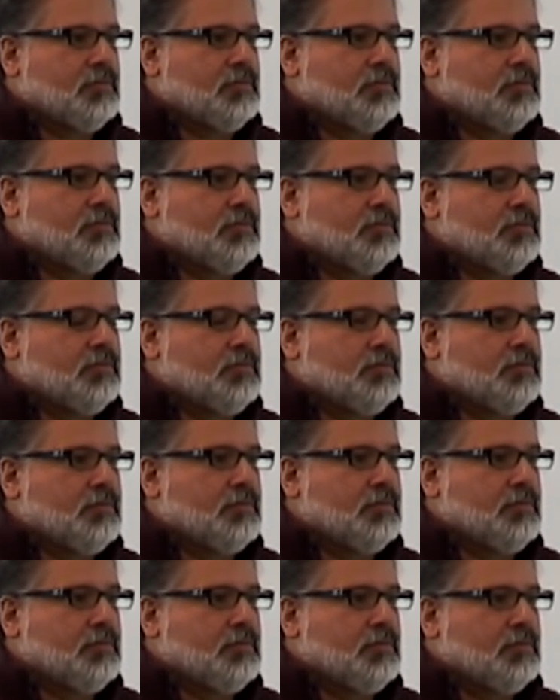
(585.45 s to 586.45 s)
uh,
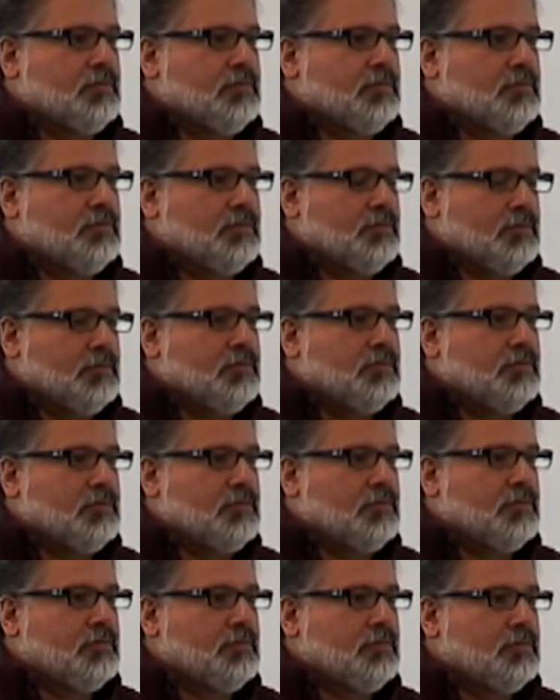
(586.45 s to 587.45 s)
shortage, and so it's,
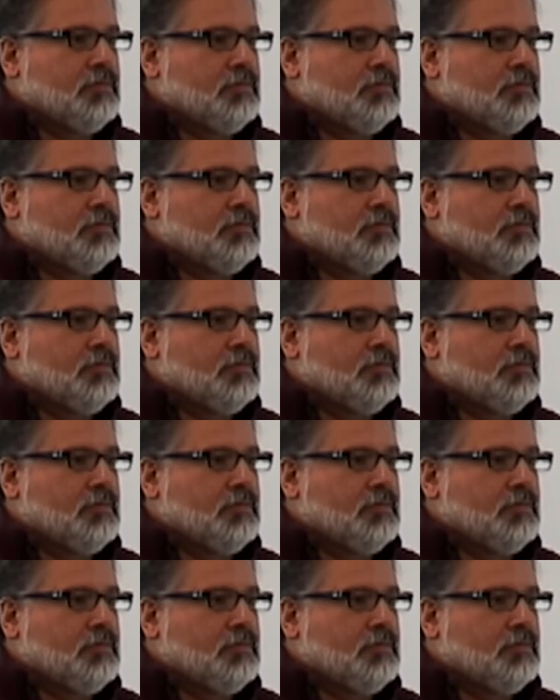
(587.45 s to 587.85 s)
it's